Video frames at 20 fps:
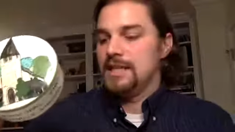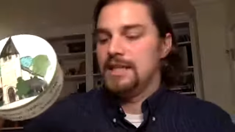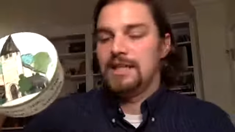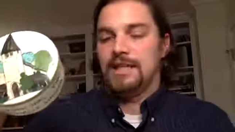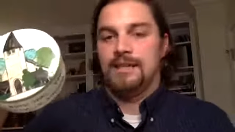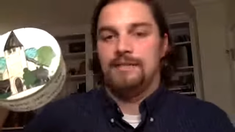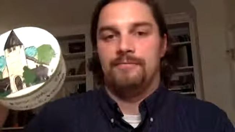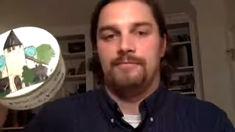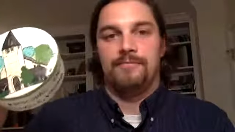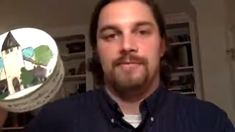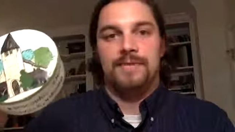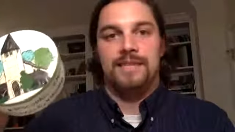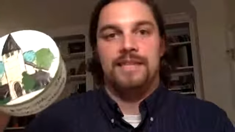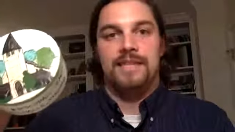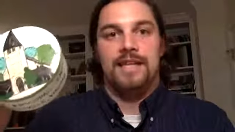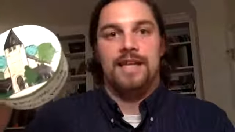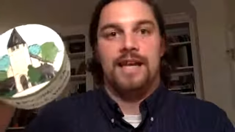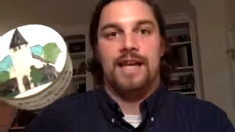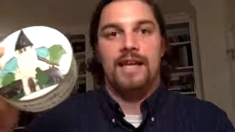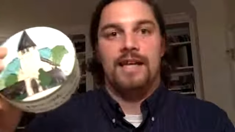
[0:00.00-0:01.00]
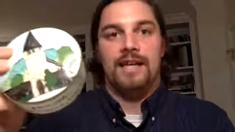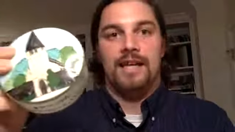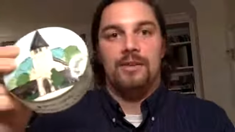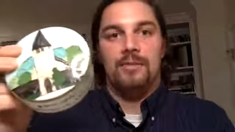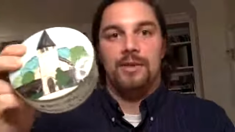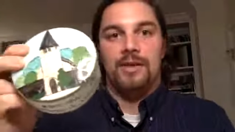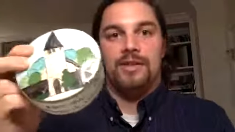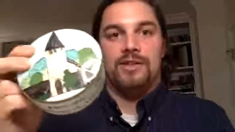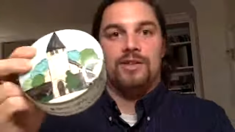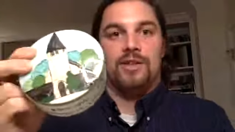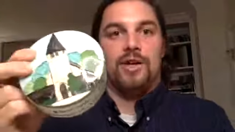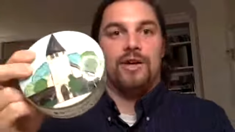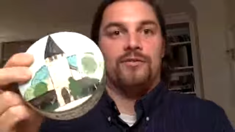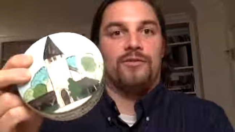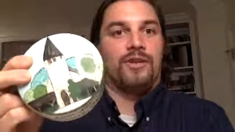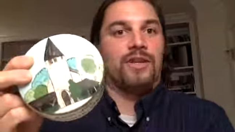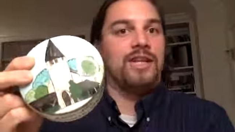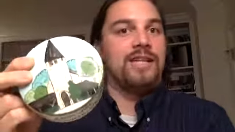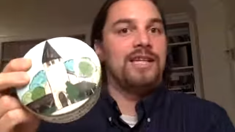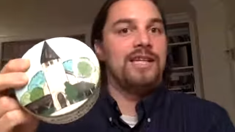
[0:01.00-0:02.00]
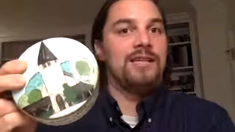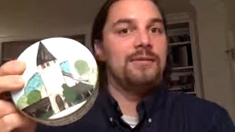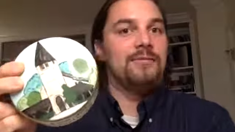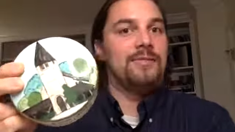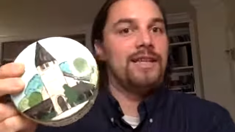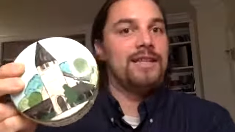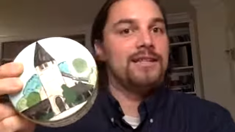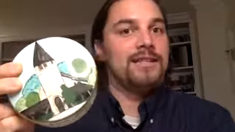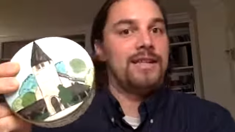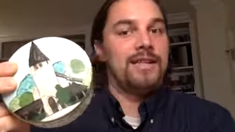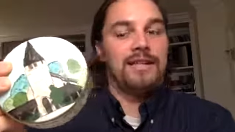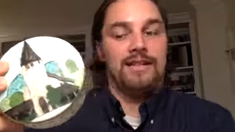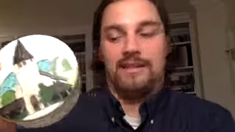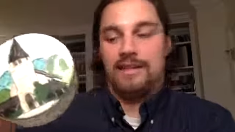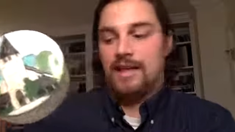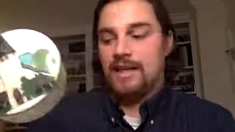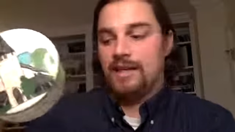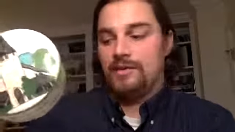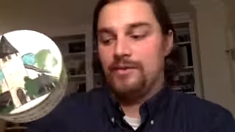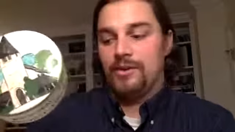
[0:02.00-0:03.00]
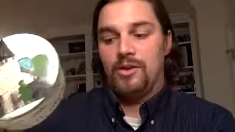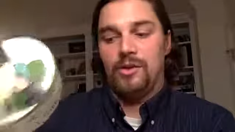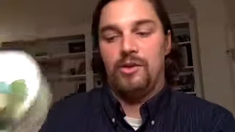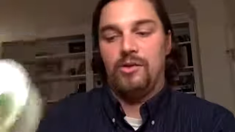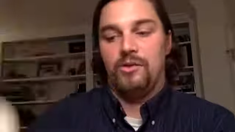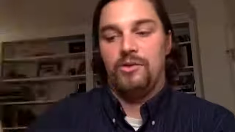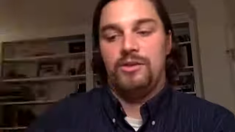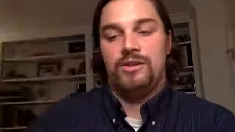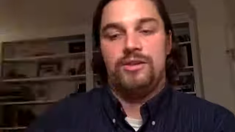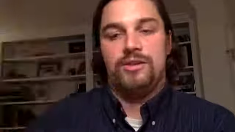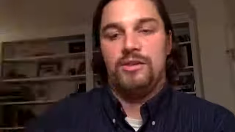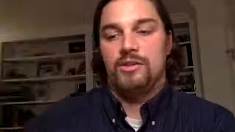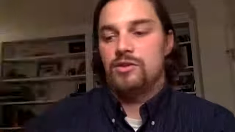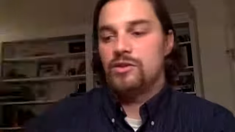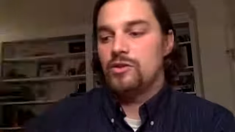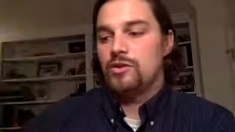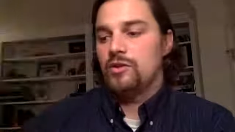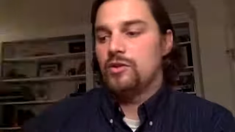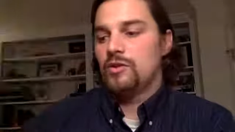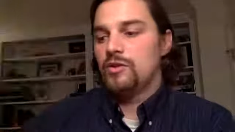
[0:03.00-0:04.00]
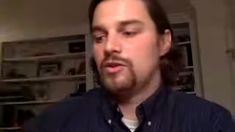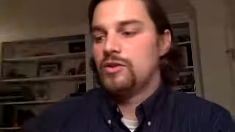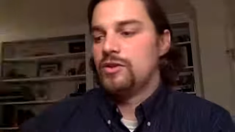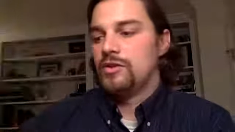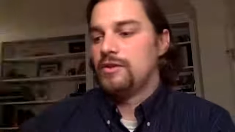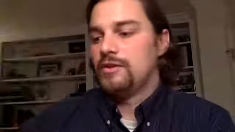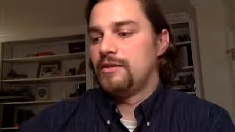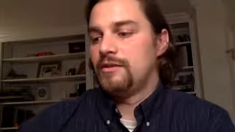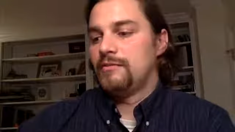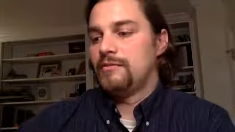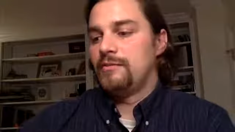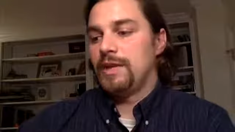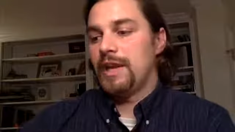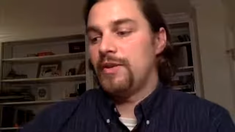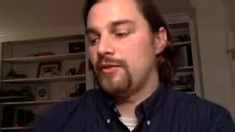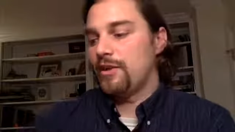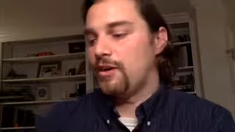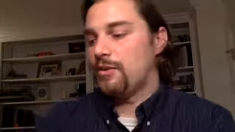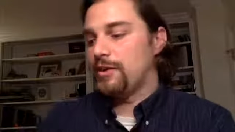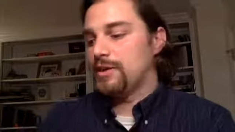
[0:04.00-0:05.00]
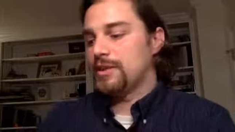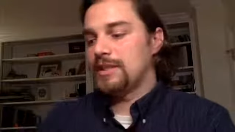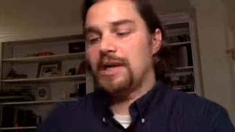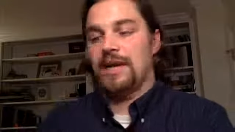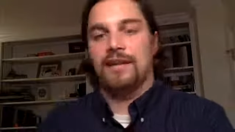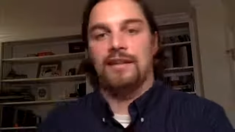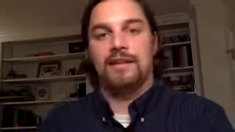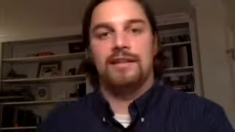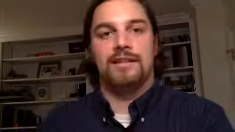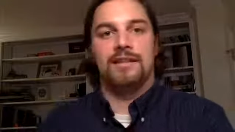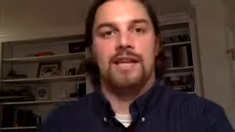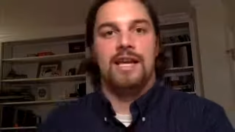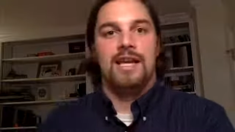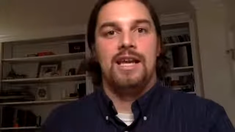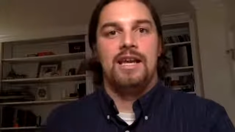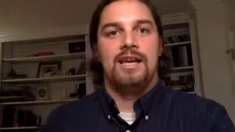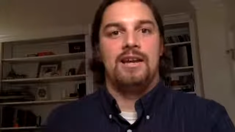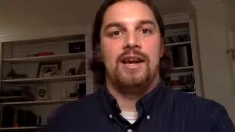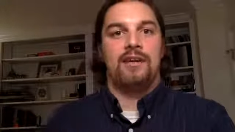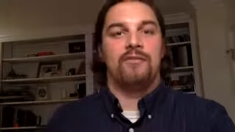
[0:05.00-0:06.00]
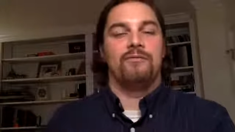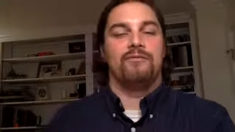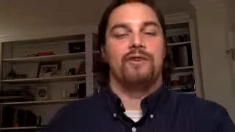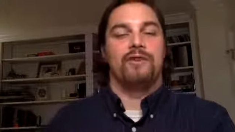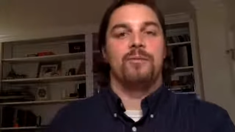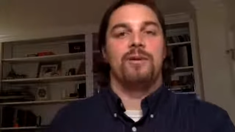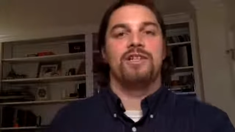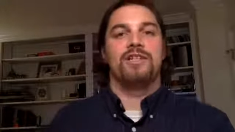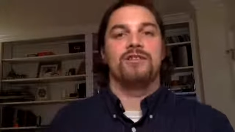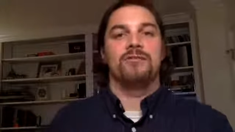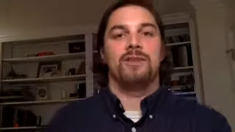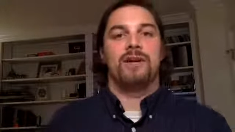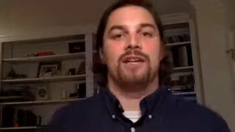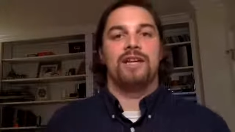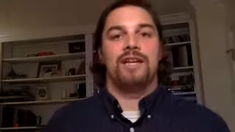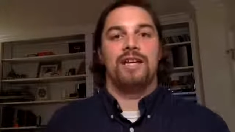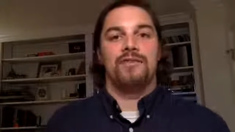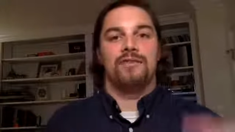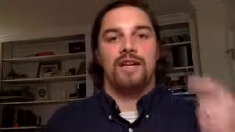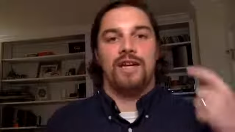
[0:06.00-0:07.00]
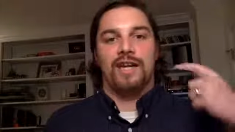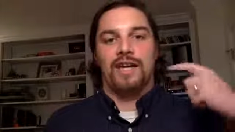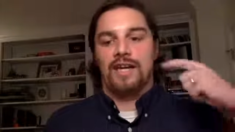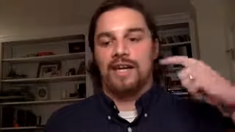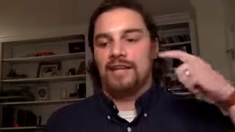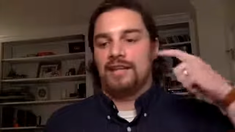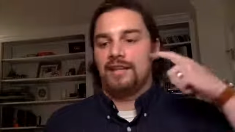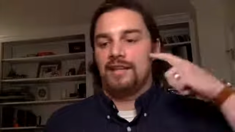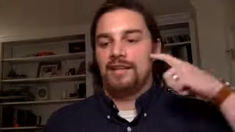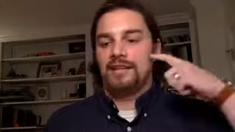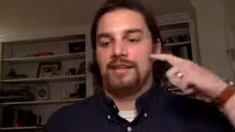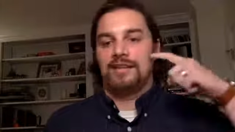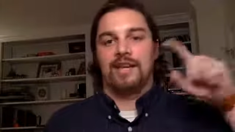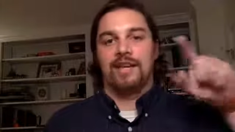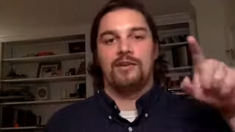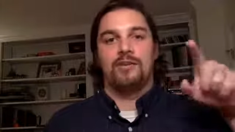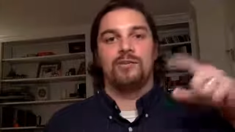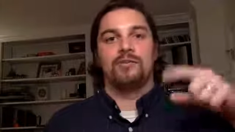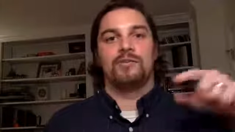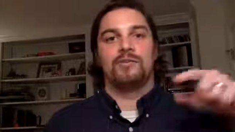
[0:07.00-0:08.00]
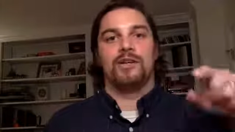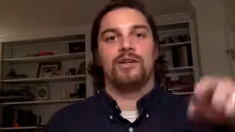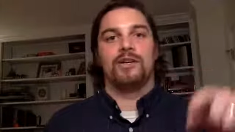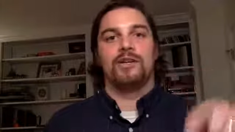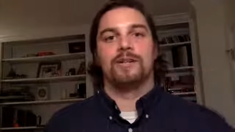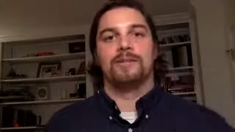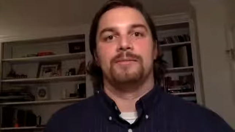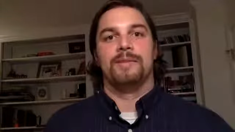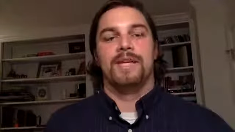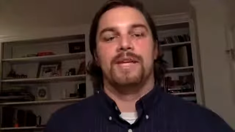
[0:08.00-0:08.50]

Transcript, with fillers: Um, tonight, I wanted to offer a hymn that's a, kind of an ode to the church, but I've always gotten uh, for much of my life, I had the title wrong.